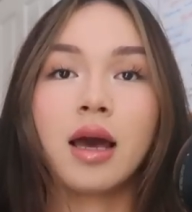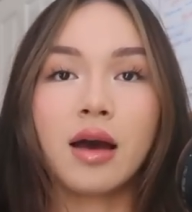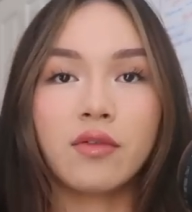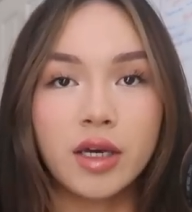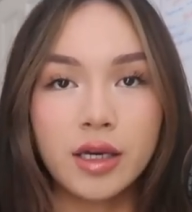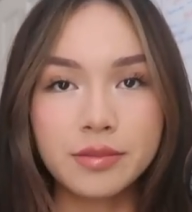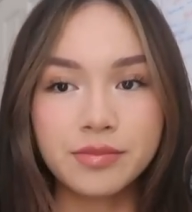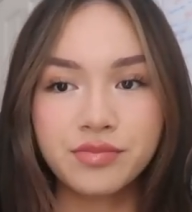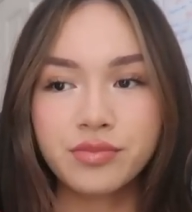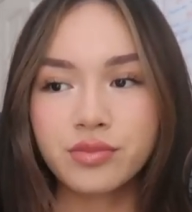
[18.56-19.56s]
having
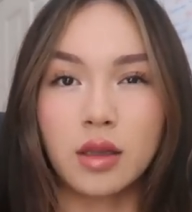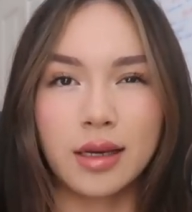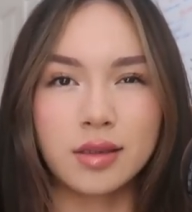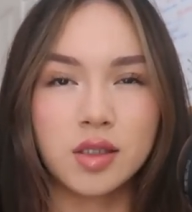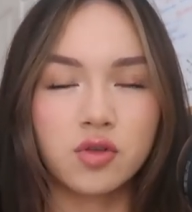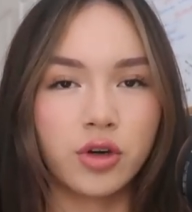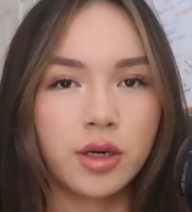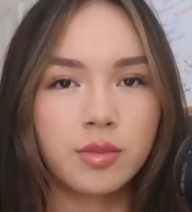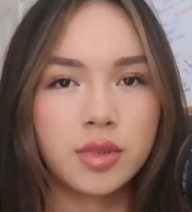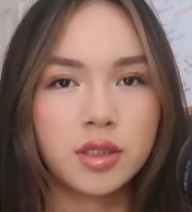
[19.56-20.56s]
like a
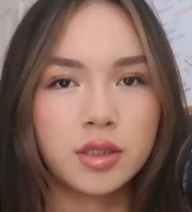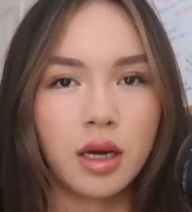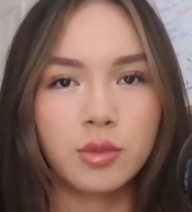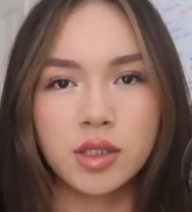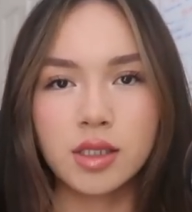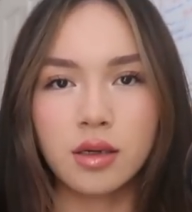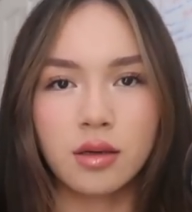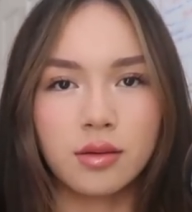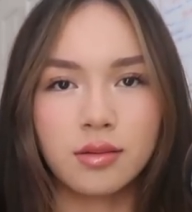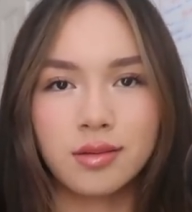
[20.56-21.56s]
script. I'm just gonna,